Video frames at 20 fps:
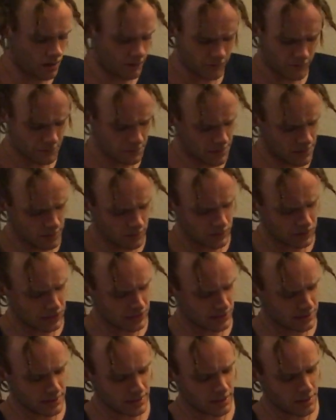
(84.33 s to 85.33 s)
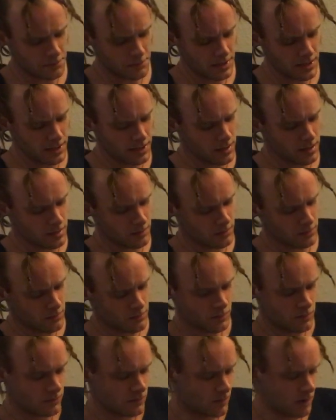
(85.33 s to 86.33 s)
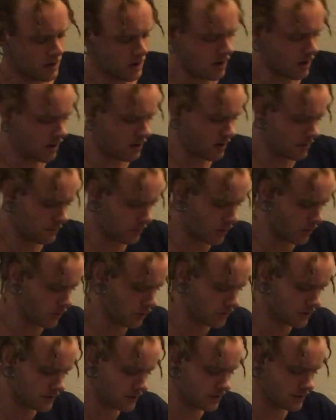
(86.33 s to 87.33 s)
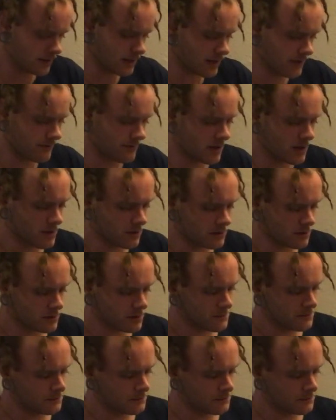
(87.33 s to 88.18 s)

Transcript: For me, it was just like a medium polo shirt that I found.